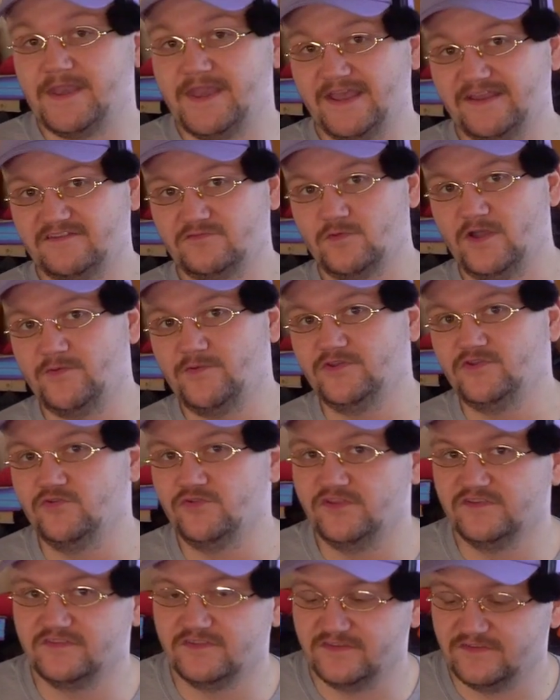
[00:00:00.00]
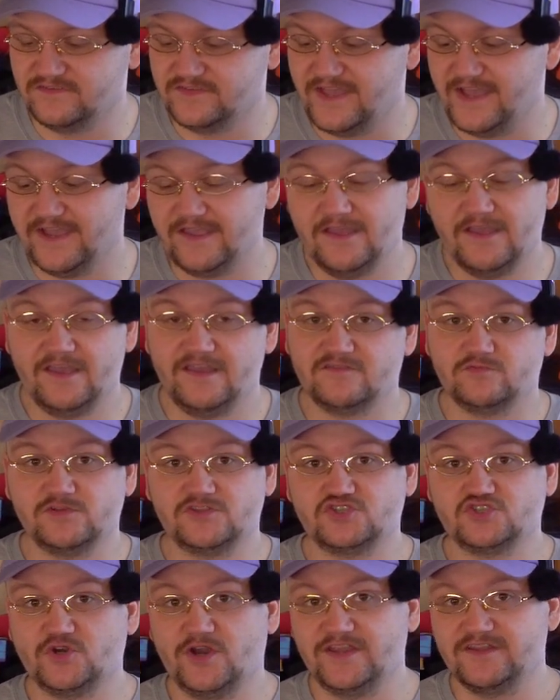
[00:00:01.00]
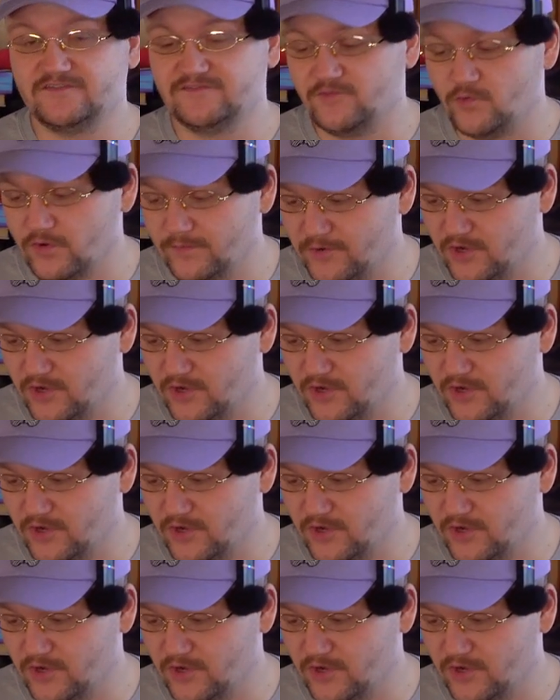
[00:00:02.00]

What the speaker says: next way we do this in this deck is with transform